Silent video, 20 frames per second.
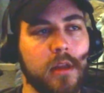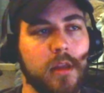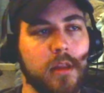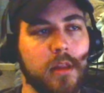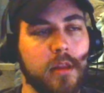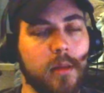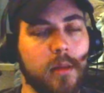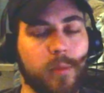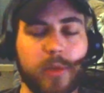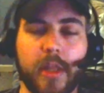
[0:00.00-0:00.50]

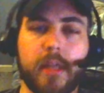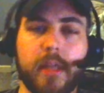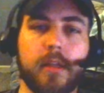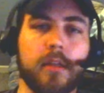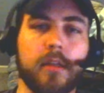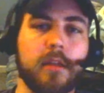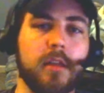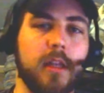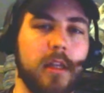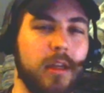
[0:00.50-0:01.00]
the
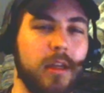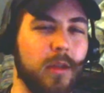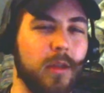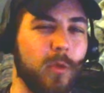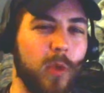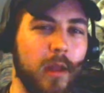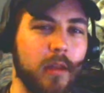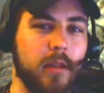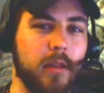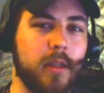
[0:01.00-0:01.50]
blatant
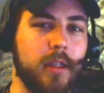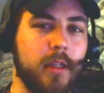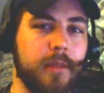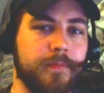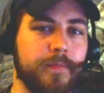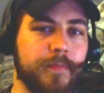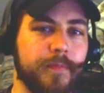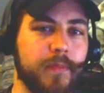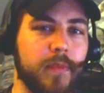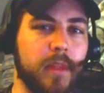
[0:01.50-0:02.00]
inequality
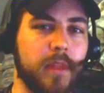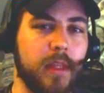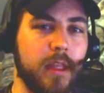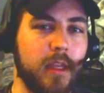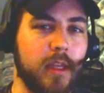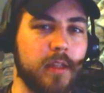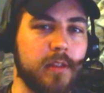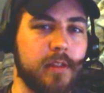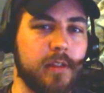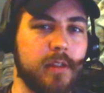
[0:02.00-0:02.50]

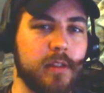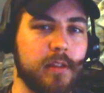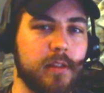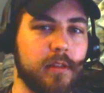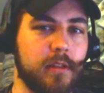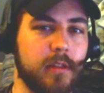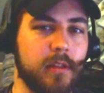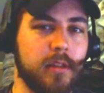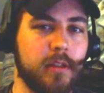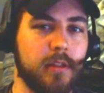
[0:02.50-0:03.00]
that
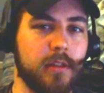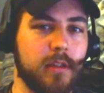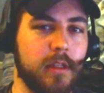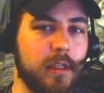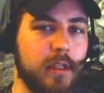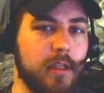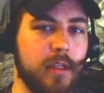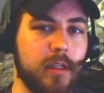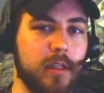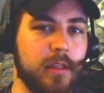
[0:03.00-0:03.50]

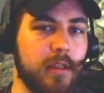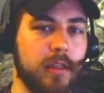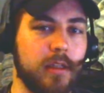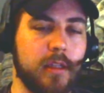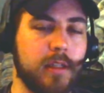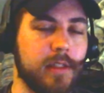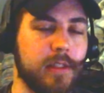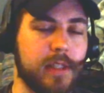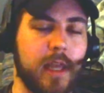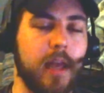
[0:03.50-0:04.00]
it
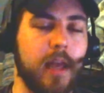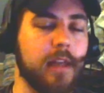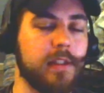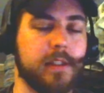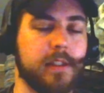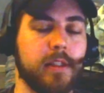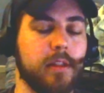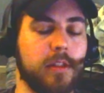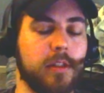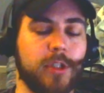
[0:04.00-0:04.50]
is
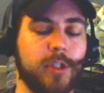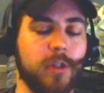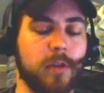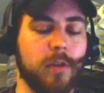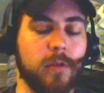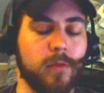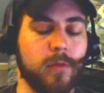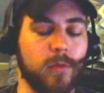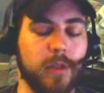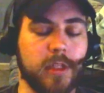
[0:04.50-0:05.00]
constantly
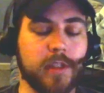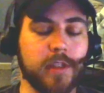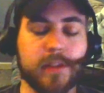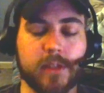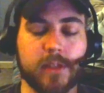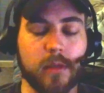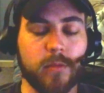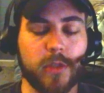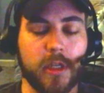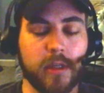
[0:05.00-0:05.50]
shown with this
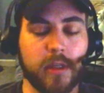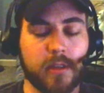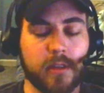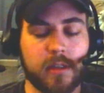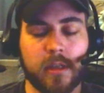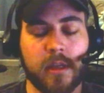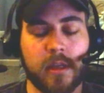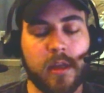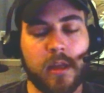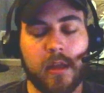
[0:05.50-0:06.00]
subject.
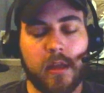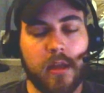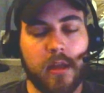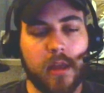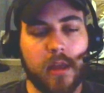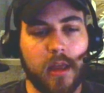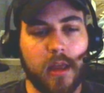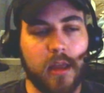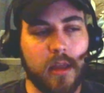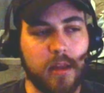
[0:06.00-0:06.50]

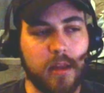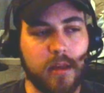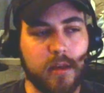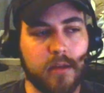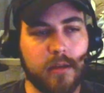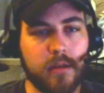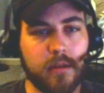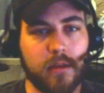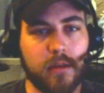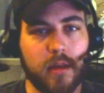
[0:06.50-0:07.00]
And
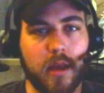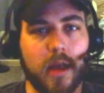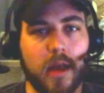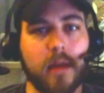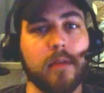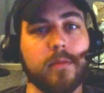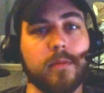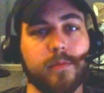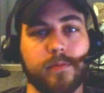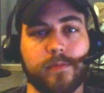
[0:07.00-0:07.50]

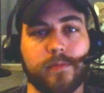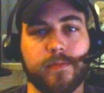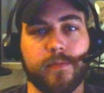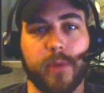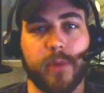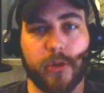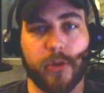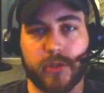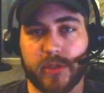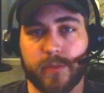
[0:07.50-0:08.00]
I'll
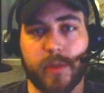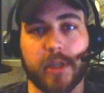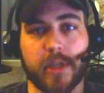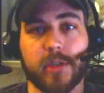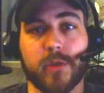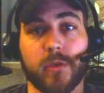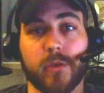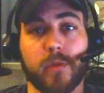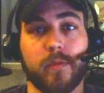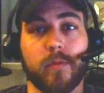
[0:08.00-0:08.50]
post the
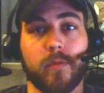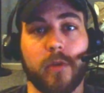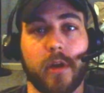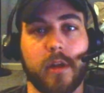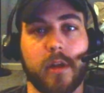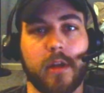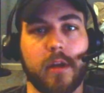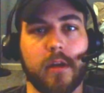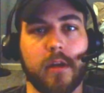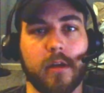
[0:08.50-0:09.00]
picture
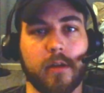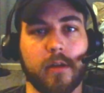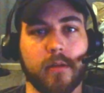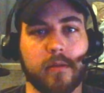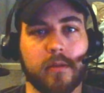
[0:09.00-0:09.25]
right here.